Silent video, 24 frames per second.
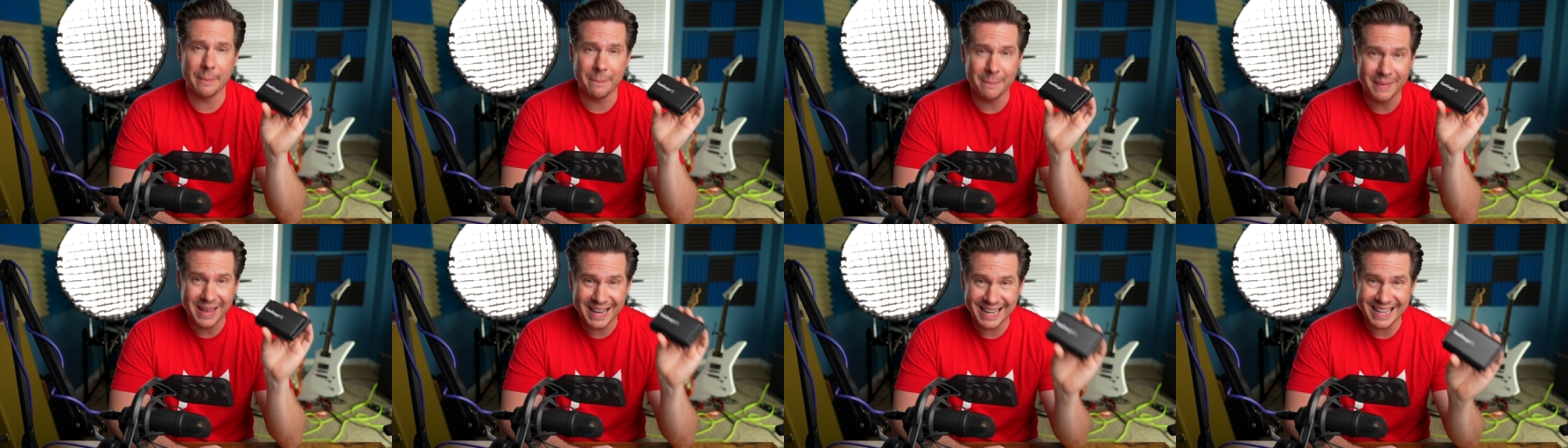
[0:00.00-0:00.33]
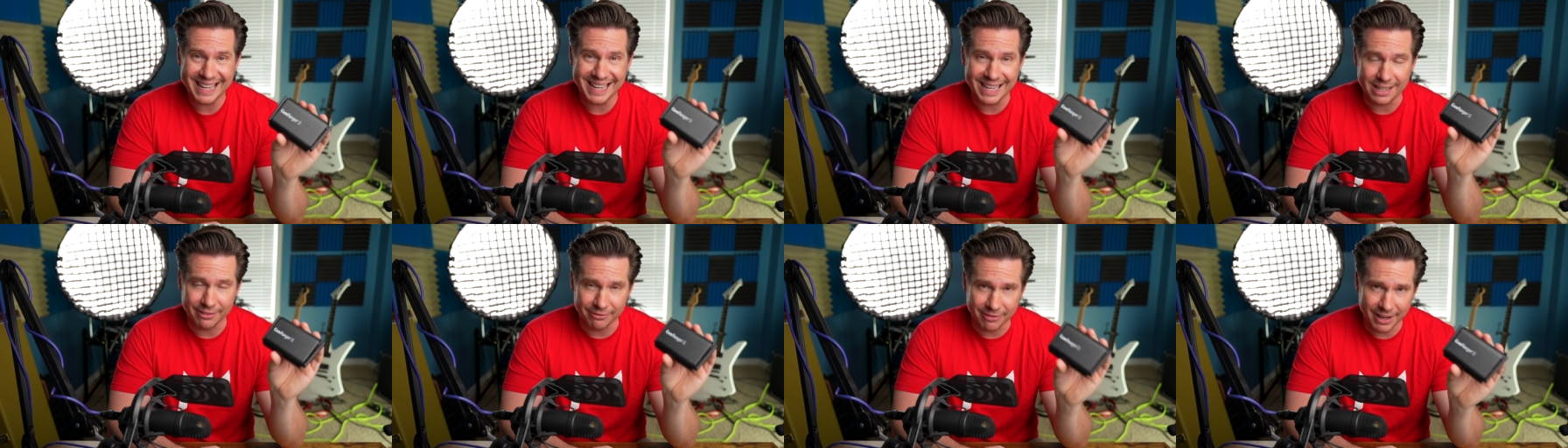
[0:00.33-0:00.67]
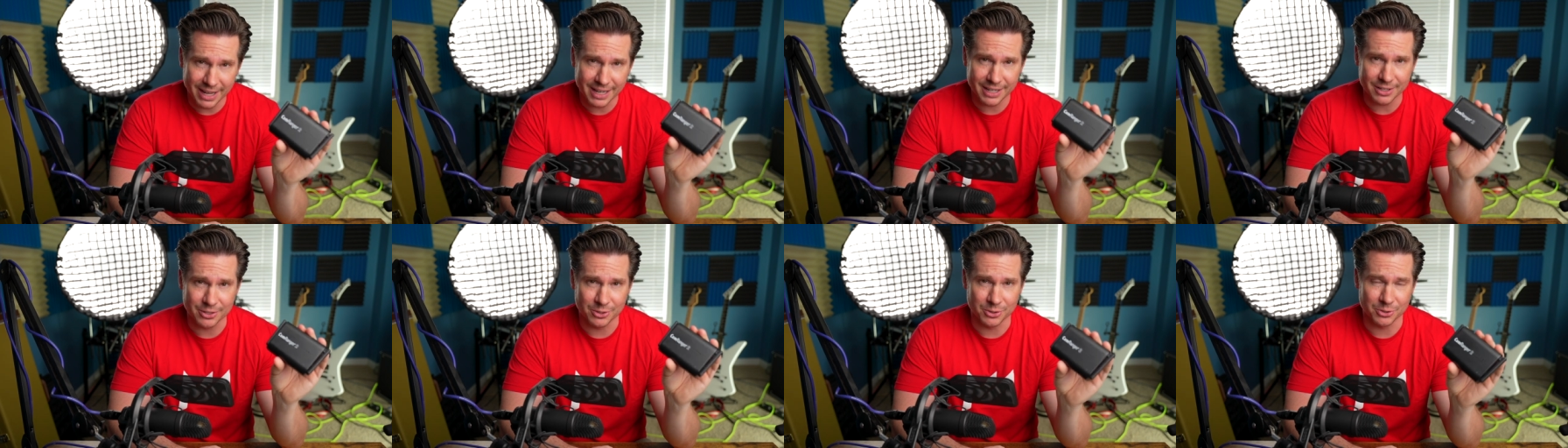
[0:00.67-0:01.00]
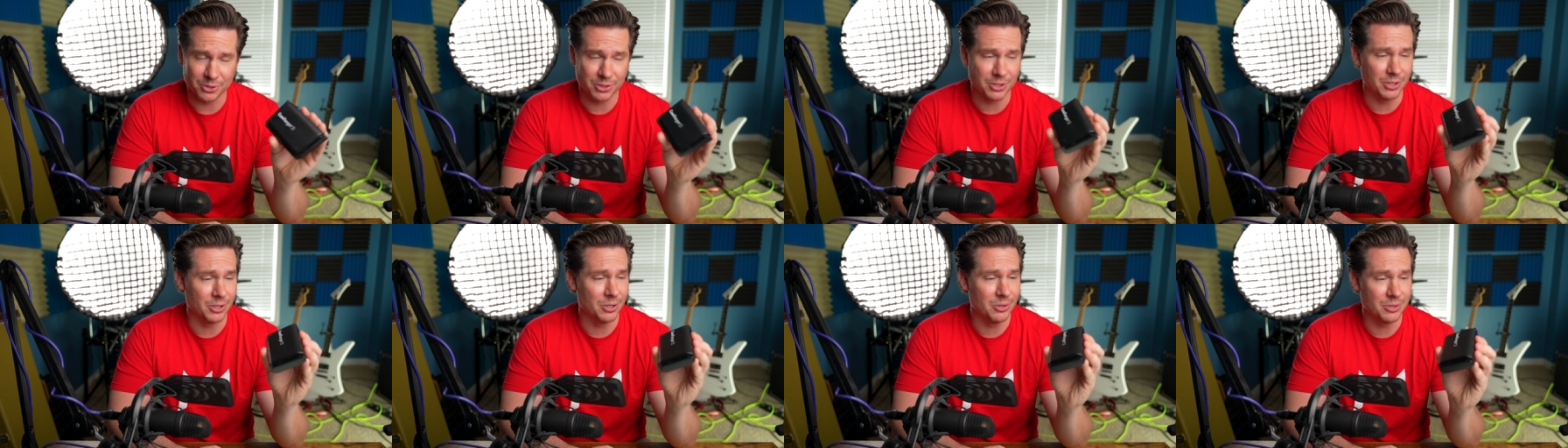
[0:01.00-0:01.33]
many
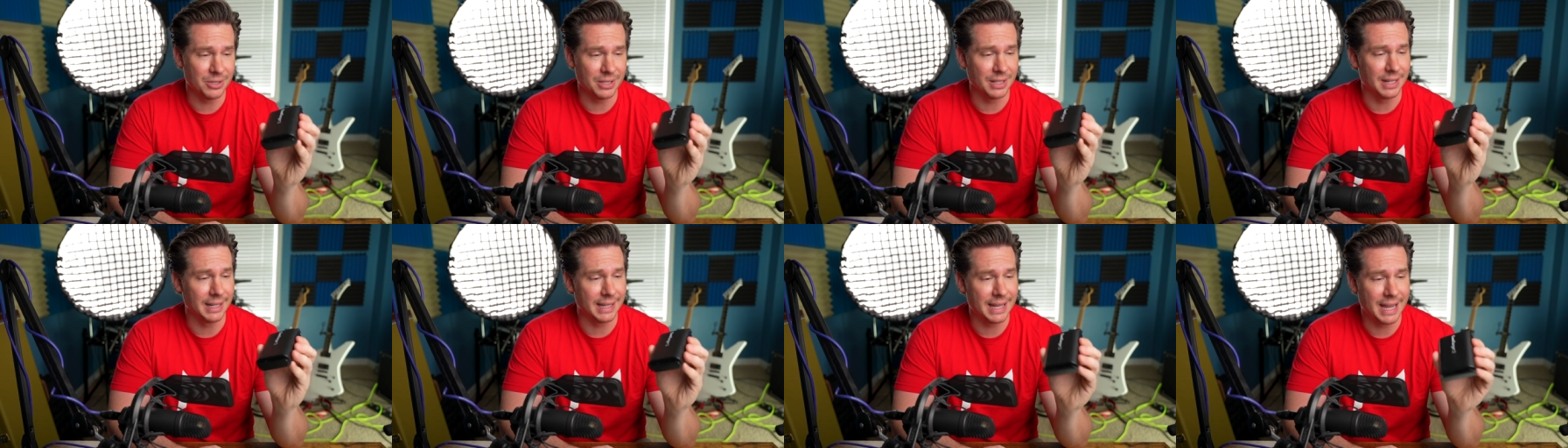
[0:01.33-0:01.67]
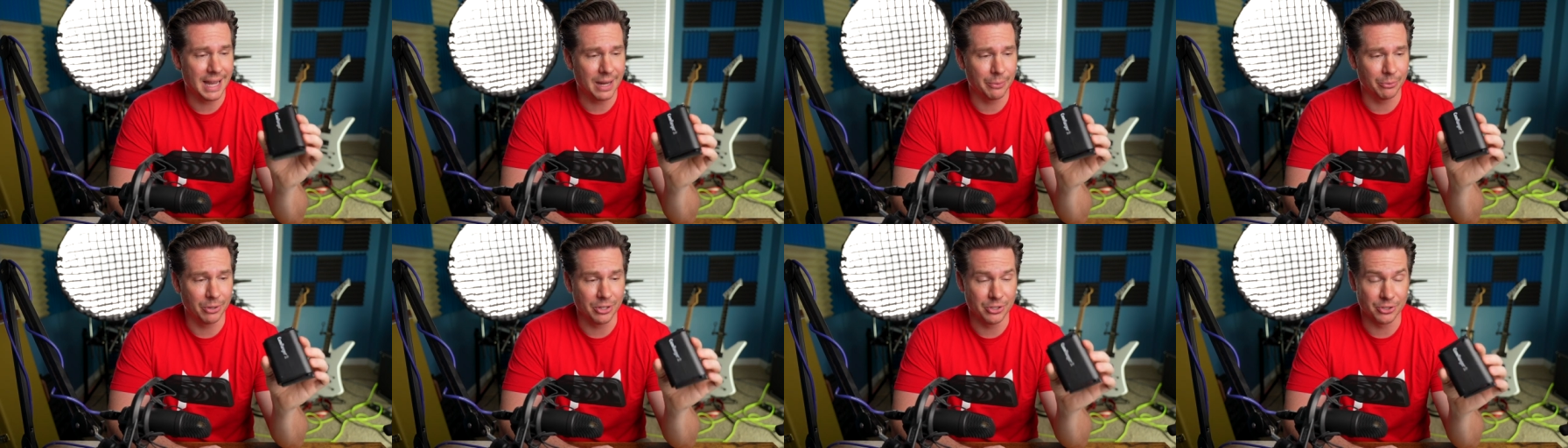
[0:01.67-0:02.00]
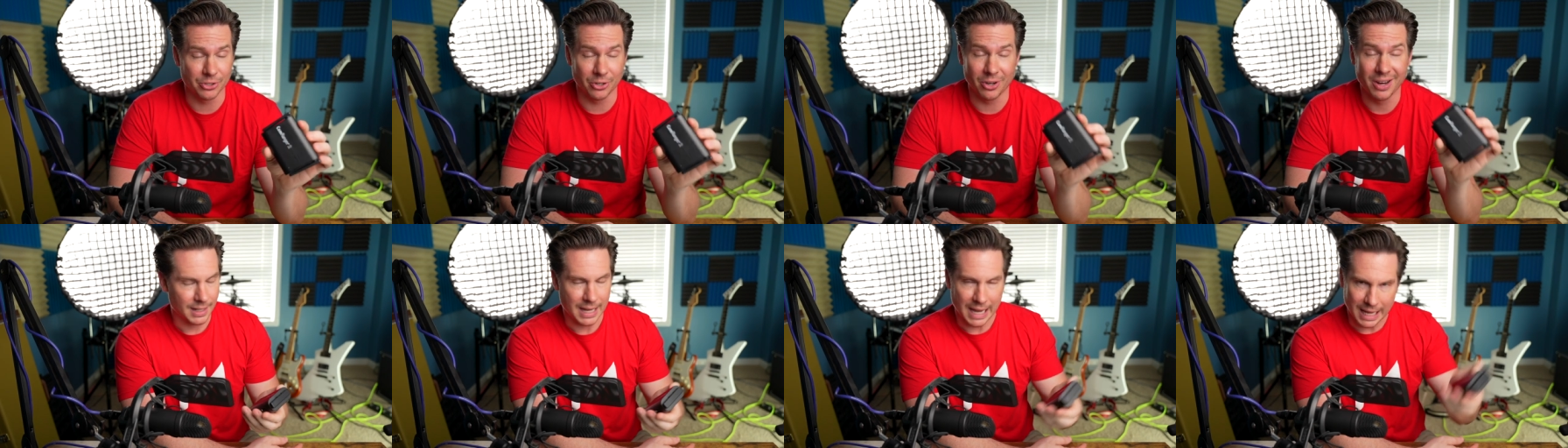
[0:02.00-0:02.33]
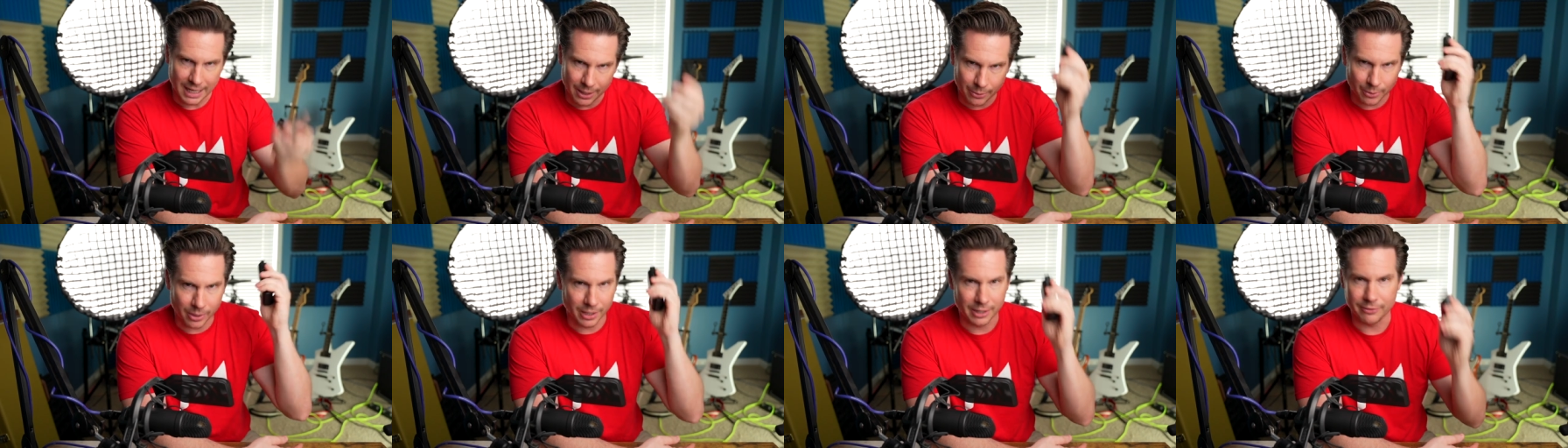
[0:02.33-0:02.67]
advantages to using a Cam Ranger.
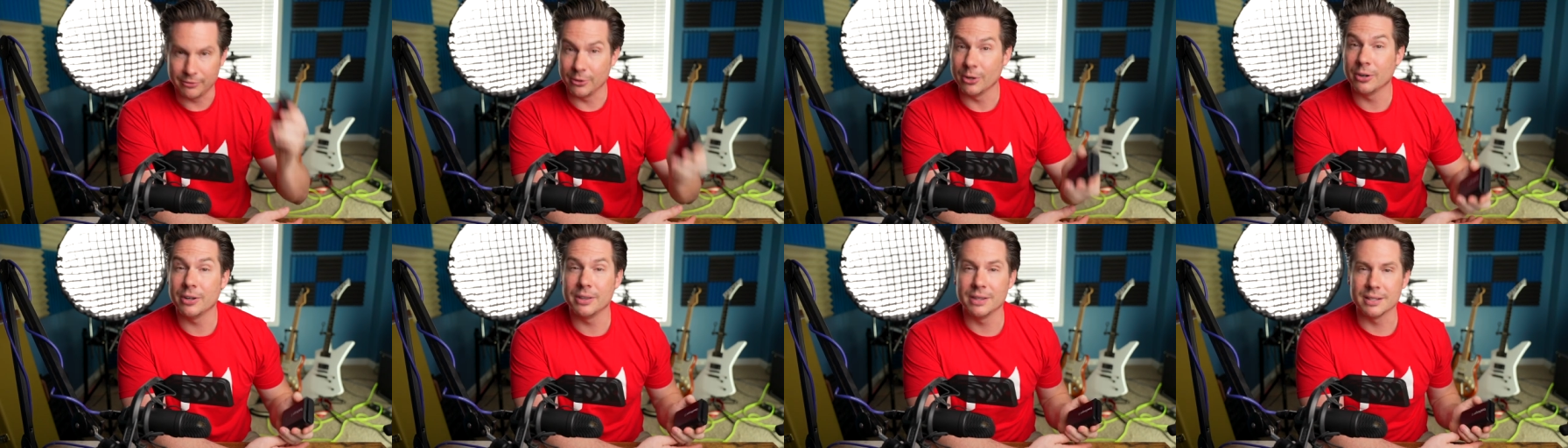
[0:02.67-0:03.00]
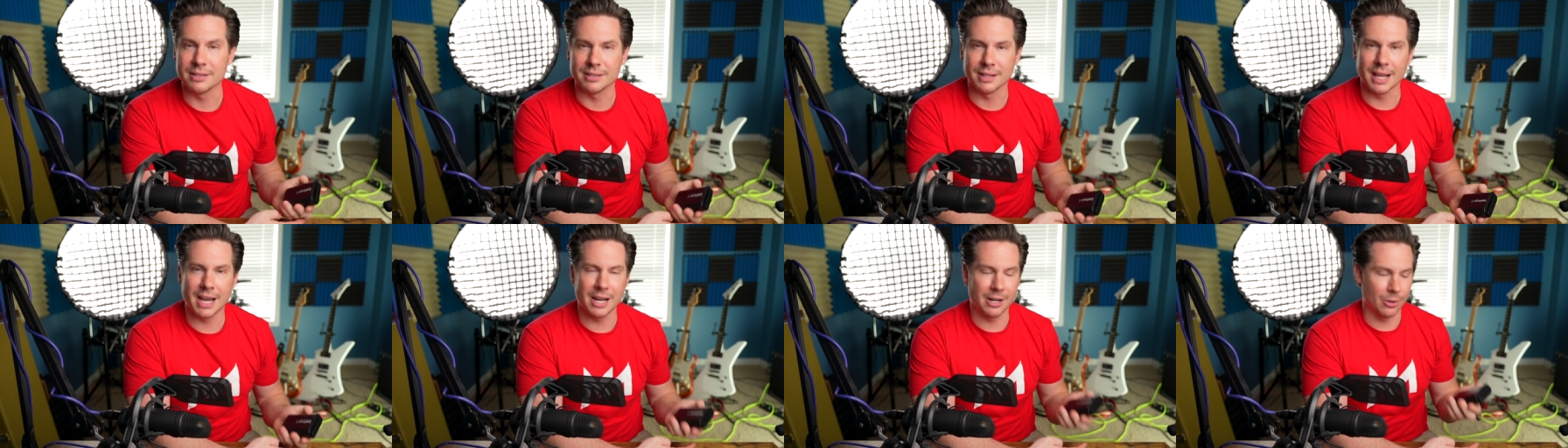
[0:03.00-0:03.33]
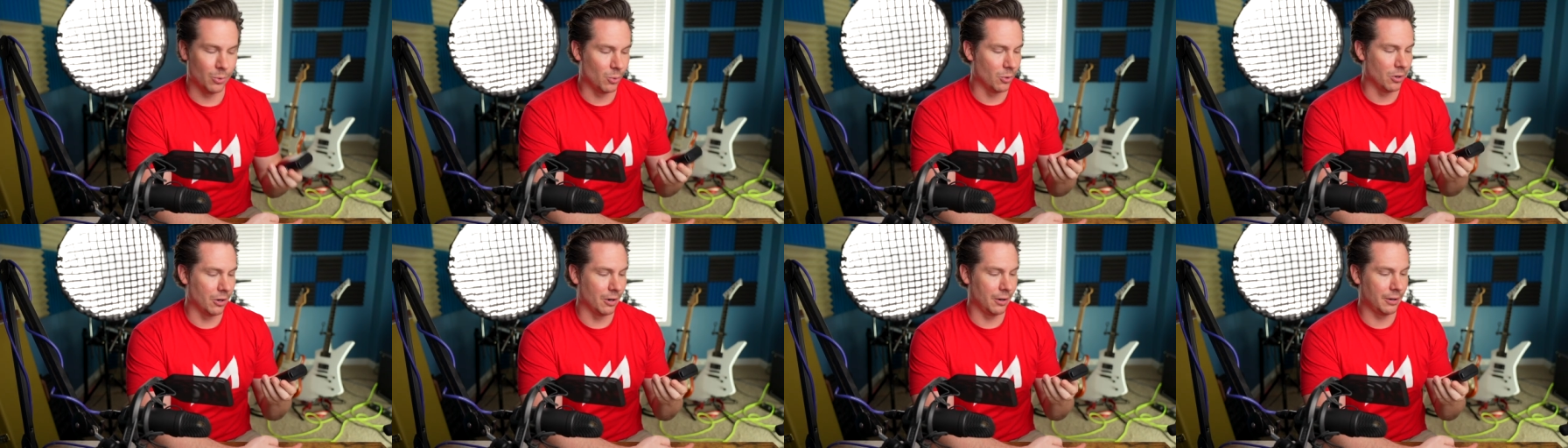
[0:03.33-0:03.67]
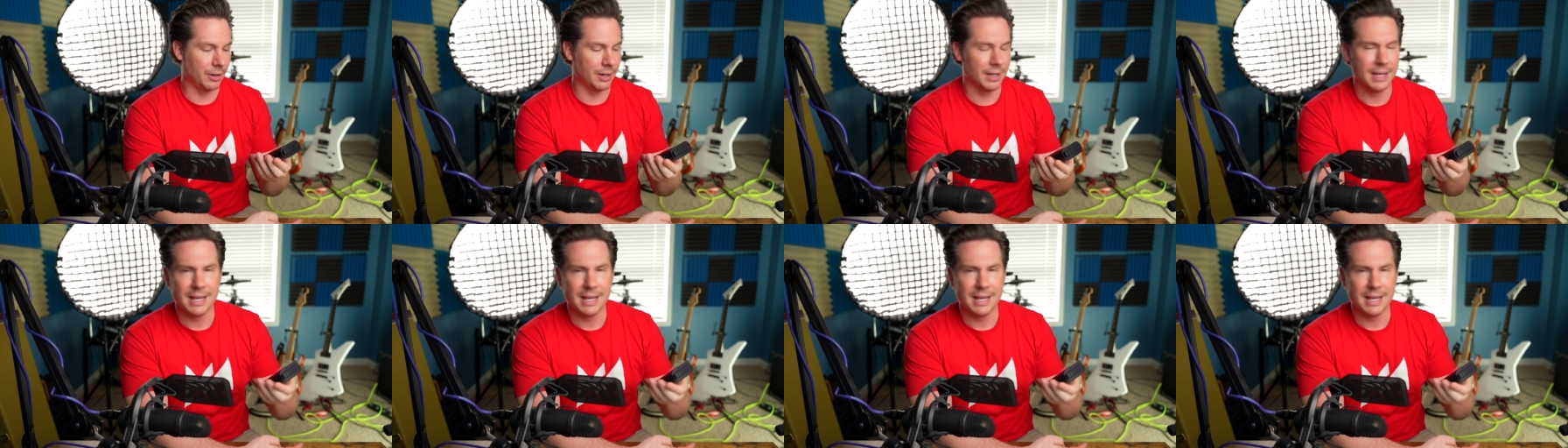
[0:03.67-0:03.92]
Anyway, if you're in this line of work,